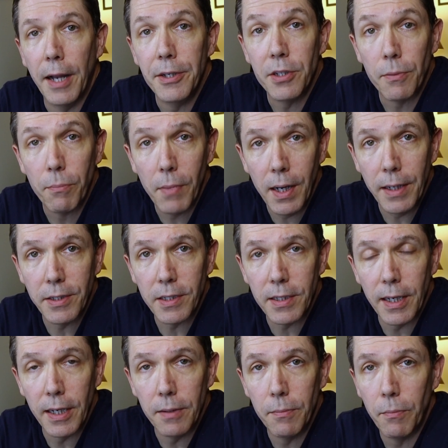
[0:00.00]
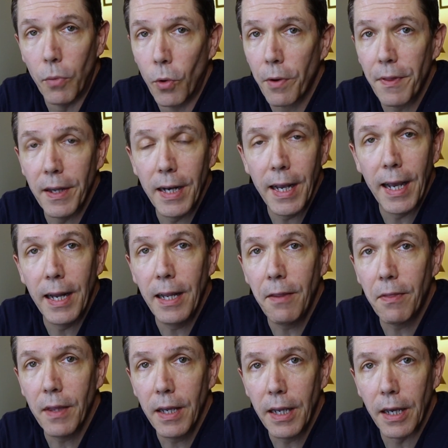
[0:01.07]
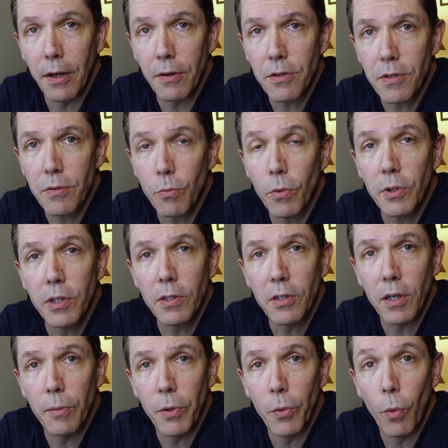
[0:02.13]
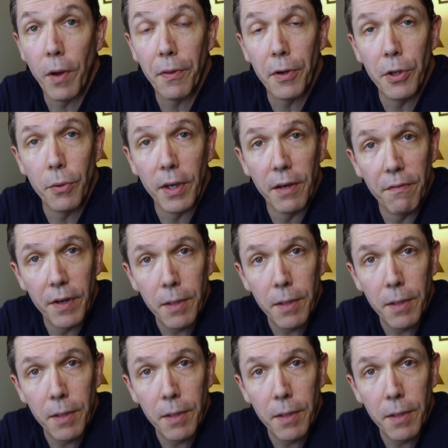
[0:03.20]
And your mindset, more than anything else, will determine whether you give